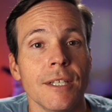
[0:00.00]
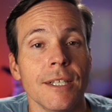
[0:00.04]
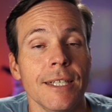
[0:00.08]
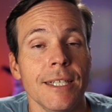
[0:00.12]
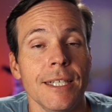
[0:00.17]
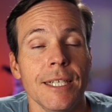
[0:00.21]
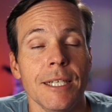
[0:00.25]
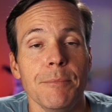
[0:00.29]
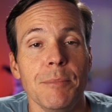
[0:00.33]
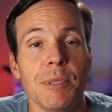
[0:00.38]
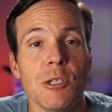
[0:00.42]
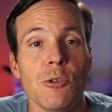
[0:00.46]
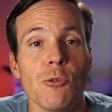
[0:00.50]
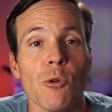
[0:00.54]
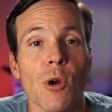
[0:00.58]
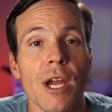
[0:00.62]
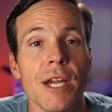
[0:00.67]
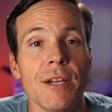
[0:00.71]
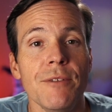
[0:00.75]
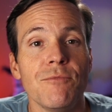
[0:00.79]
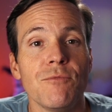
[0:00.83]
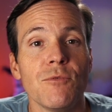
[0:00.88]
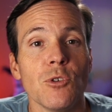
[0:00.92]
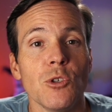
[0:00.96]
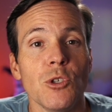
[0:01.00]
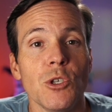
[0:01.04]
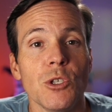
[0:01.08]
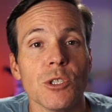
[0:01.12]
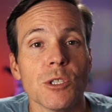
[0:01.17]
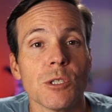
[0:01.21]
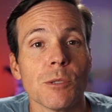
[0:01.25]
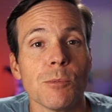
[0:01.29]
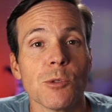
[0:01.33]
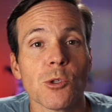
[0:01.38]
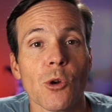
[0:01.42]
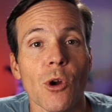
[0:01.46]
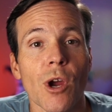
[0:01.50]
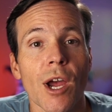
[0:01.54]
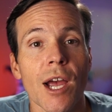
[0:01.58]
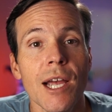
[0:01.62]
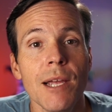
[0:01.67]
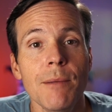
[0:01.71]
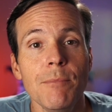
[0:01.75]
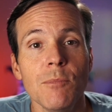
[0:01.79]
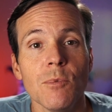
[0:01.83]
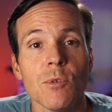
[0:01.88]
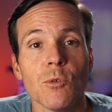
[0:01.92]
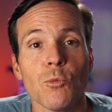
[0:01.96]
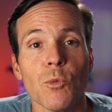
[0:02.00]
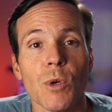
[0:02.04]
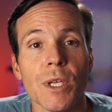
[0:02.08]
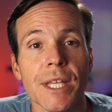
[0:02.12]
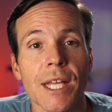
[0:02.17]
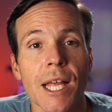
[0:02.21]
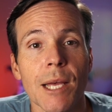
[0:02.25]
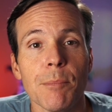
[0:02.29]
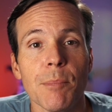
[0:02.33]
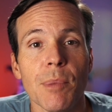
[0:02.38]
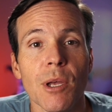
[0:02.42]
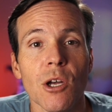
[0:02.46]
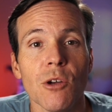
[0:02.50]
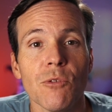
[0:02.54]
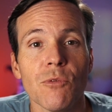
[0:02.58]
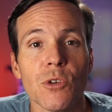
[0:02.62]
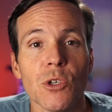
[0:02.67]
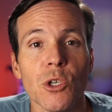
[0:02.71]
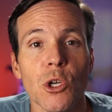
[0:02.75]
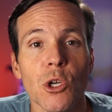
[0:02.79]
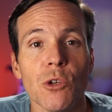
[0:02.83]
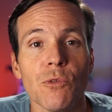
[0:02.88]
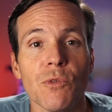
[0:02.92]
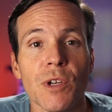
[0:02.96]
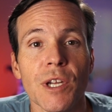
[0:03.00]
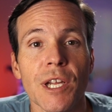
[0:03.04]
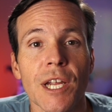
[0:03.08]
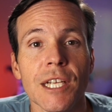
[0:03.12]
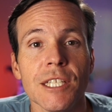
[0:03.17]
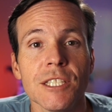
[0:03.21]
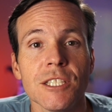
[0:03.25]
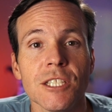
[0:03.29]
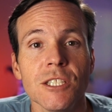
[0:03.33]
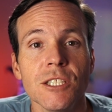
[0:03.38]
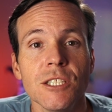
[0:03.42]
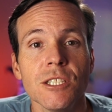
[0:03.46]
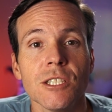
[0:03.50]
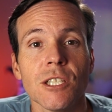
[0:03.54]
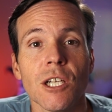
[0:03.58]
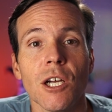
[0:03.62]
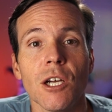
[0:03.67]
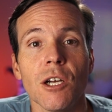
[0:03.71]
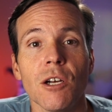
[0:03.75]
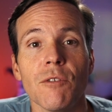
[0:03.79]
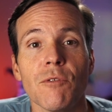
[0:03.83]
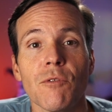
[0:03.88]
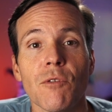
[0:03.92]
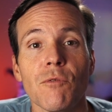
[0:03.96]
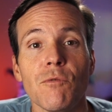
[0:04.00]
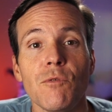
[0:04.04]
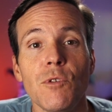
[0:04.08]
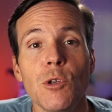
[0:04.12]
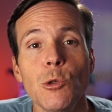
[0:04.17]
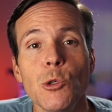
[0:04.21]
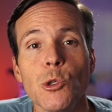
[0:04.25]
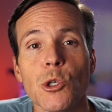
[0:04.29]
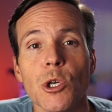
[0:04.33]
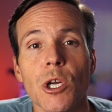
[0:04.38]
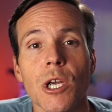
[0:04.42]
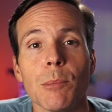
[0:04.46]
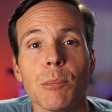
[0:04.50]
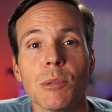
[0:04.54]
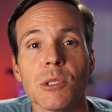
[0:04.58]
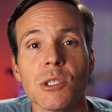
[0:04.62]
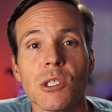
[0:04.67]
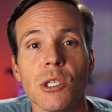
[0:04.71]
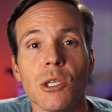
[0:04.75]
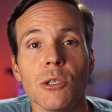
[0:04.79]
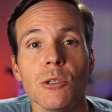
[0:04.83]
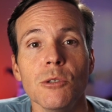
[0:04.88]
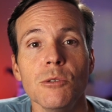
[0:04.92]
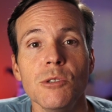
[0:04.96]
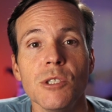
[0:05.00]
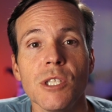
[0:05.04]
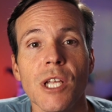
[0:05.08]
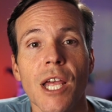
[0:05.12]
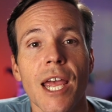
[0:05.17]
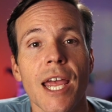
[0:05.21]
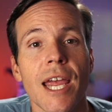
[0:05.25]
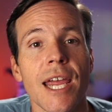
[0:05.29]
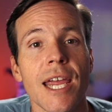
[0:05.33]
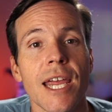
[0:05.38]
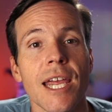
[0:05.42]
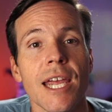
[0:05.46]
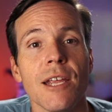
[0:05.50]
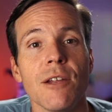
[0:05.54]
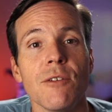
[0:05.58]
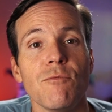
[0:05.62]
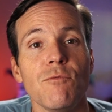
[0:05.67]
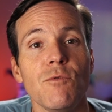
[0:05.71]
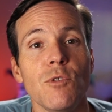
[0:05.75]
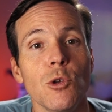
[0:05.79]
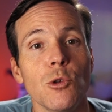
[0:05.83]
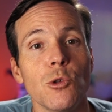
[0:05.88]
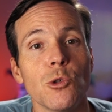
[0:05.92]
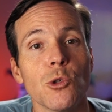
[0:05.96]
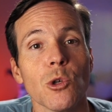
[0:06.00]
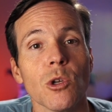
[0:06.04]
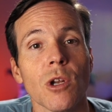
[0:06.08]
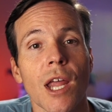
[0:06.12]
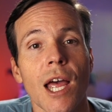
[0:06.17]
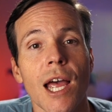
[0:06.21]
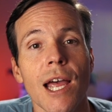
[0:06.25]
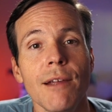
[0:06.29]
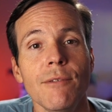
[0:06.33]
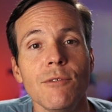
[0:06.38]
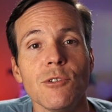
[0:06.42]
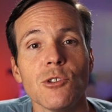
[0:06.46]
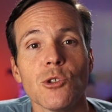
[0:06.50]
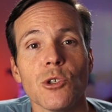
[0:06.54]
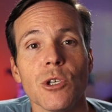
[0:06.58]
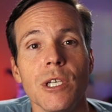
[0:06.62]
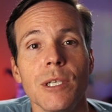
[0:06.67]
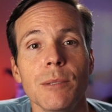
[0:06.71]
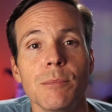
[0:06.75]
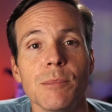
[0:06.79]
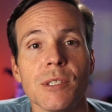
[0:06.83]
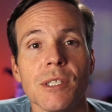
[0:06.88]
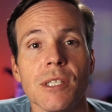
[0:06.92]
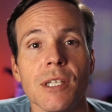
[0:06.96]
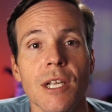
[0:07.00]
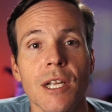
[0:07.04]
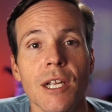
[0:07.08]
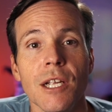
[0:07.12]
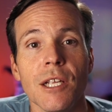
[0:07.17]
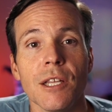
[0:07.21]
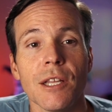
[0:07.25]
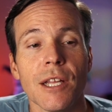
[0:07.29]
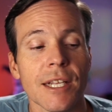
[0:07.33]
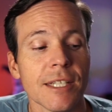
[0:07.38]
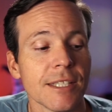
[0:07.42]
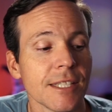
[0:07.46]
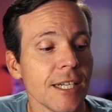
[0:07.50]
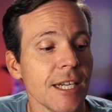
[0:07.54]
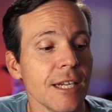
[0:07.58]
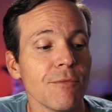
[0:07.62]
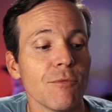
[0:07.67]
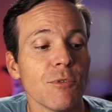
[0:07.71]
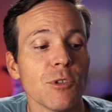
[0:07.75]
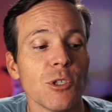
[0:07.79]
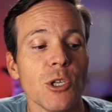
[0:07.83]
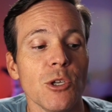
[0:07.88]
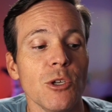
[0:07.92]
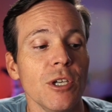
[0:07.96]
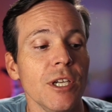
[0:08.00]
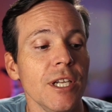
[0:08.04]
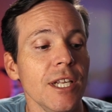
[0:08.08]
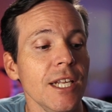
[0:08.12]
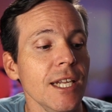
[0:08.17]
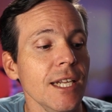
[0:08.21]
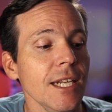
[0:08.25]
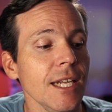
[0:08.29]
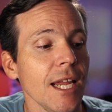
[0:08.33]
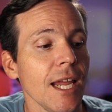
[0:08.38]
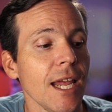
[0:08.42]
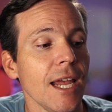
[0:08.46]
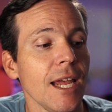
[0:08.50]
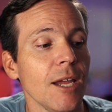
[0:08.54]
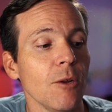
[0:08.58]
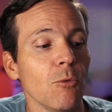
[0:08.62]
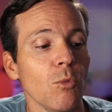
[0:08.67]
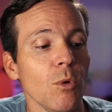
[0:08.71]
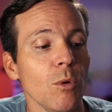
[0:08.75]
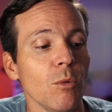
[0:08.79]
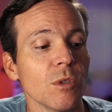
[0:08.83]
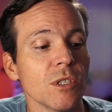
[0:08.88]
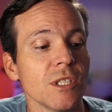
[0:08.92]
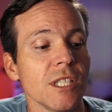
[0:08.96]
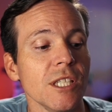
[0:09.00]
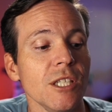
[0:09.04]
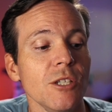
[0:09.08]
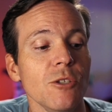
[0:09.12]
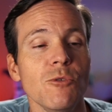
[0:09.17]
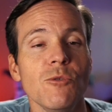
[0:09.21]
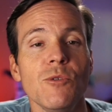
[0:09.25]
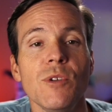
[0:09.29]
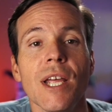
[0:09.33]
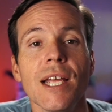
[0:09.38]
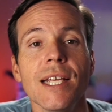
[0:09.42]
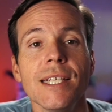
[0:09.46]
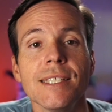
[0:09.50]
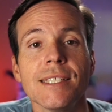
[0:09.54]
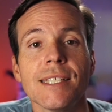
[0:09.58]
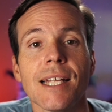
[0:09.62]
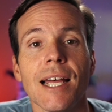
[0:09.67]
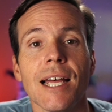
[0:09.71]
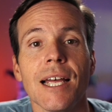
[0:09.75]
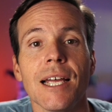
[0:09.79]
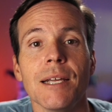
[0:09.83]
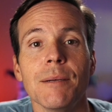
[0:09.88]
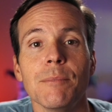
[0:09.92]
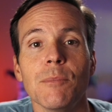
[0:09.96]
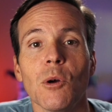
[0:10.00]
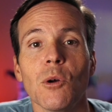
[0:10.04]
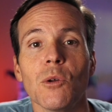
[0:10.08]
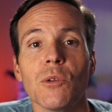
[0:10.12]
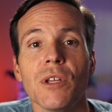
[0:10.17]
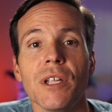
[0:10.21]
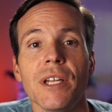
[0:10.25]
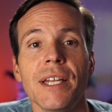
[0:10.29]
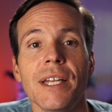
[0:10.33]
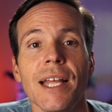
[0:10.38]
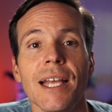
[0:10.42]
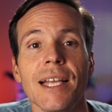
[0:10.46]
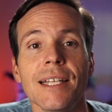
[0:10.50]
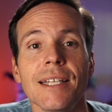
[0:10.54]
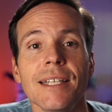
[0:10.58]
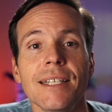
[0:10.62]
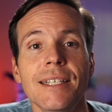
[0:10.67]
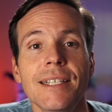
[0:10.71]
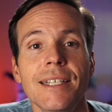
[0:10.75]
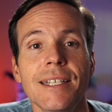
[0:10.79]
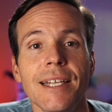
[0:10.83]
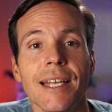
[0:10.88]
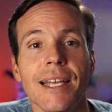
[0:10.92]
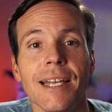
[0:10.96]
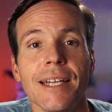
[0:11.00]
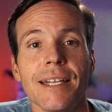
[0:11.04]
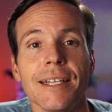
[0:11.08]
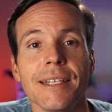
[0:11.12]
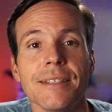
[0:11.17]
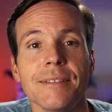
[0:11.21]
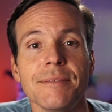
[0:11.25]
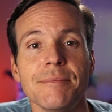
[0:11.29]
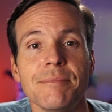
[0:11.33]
it'd be great for you to subscribe, ring that bell for notifications of future episodes and future live streams. Thanks again for tuning in, and we will see you next time on the Daily Edit.